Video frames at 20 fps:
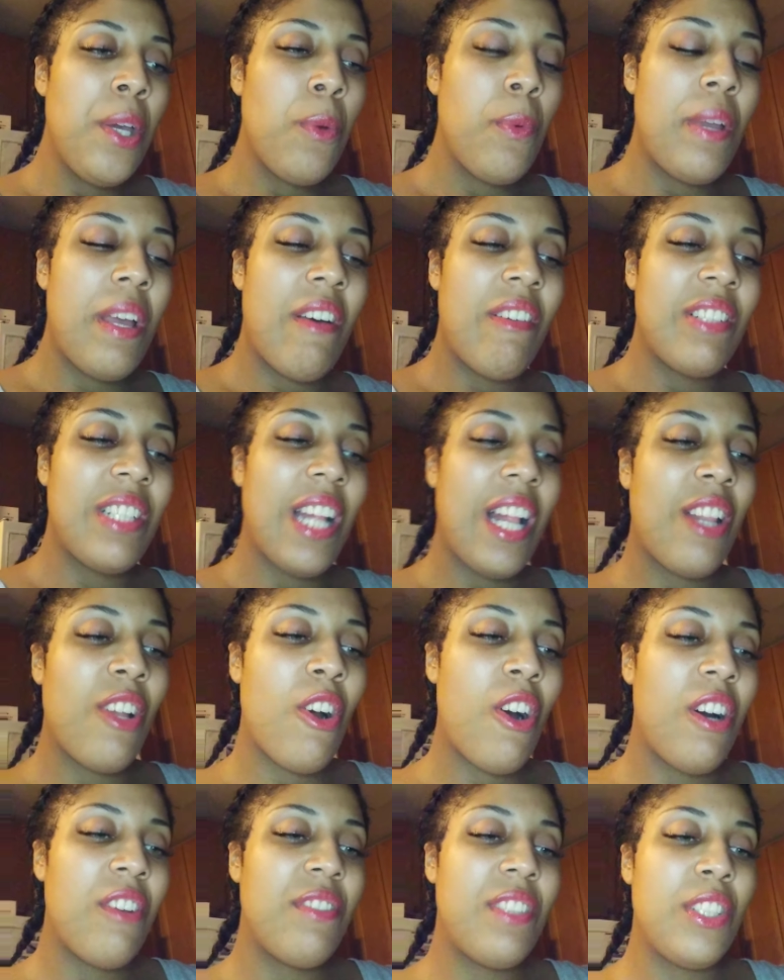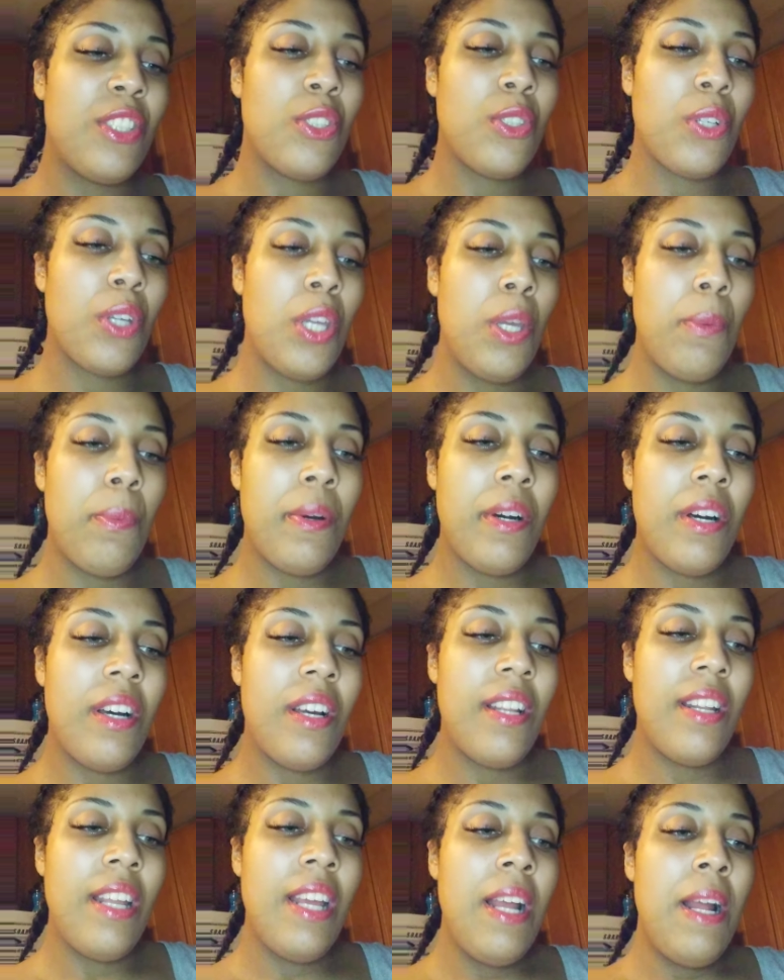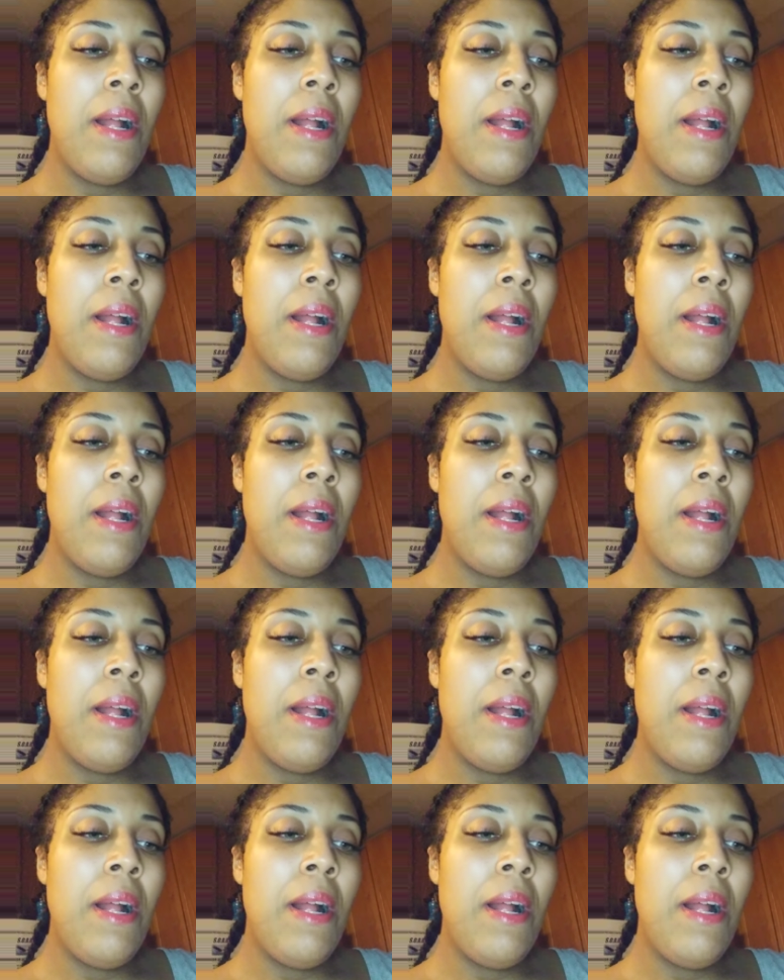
We have $1 off digital coupon,